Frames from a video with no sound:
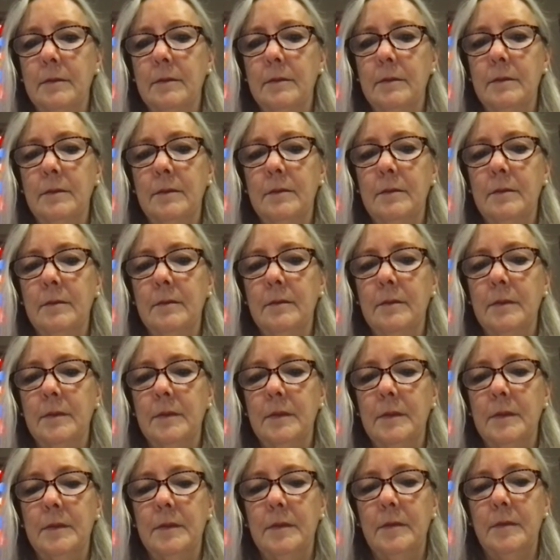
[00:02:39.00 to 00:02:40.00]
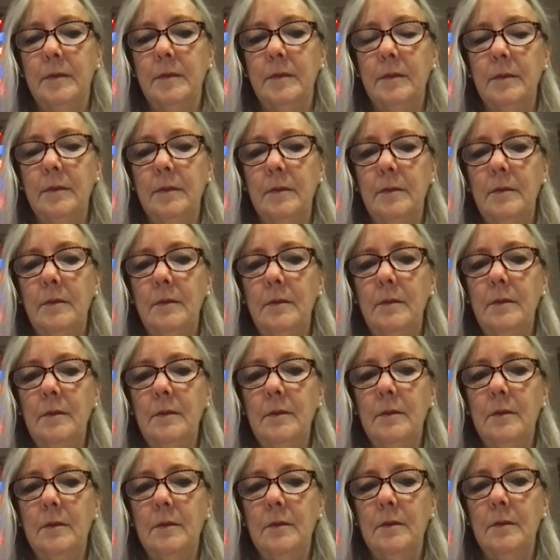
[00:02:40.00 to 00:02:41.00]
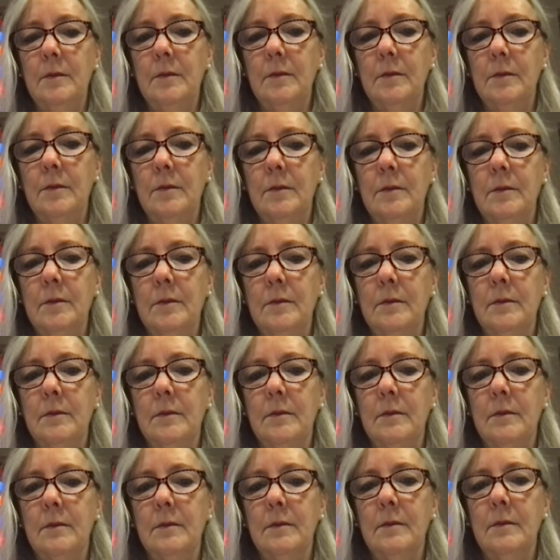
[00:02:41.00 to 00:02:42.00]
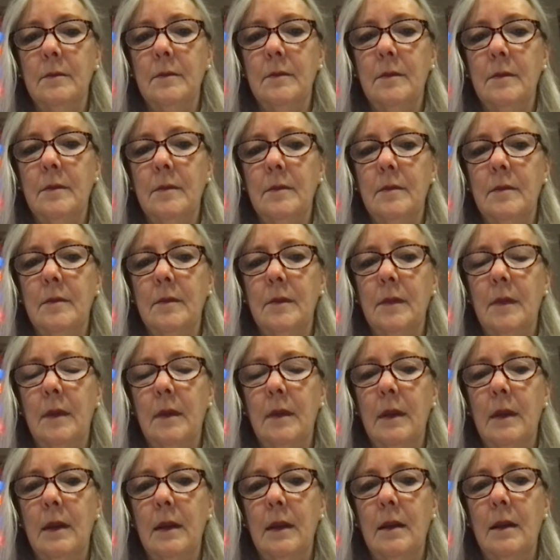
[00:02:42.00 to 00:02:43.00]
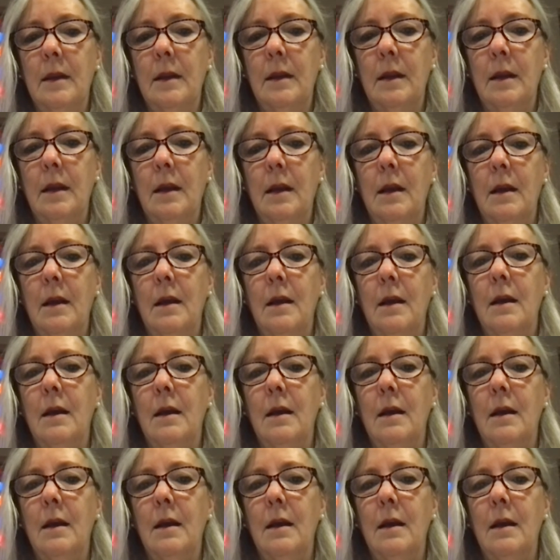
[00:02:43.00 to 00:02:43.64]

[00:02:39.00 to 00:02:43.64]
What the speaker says: (no one is talking)